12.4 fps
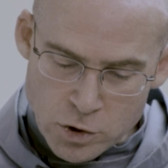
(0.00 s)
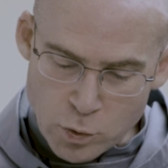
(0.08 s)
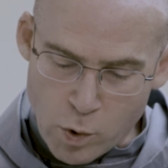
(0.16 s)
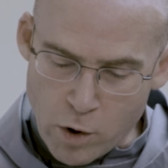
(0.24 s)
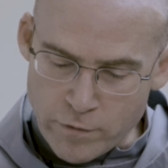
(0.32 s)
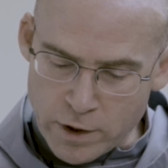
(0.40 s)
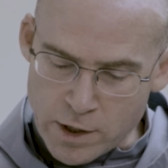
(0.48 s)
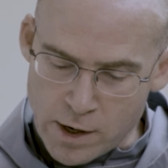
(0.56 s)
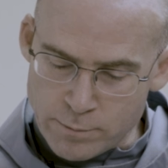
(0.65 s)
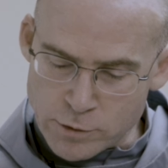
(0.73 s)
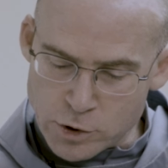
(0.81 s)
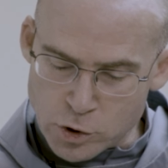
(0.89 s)
To
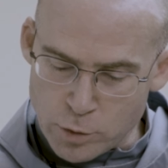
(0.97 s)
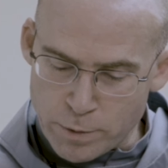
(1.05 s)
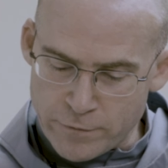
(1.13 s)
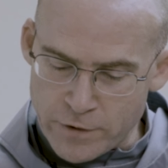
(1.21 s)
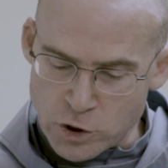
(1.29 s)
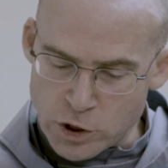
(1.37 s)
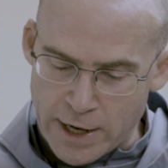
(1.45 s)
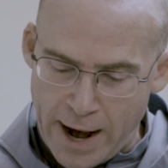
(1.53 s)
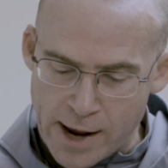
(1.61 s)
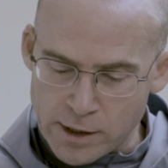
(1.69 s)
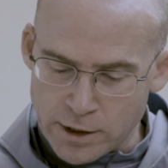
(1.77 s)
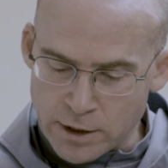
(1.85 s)
overcome
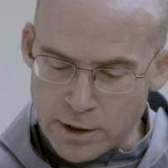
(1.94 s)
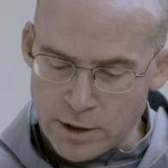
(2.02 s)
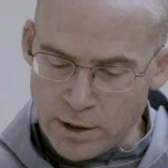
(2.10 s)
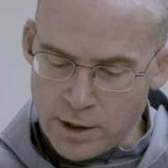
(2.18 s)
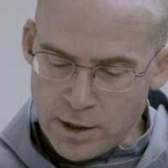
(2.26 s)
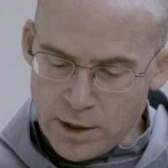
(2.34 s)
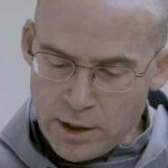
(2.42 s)
superficiality,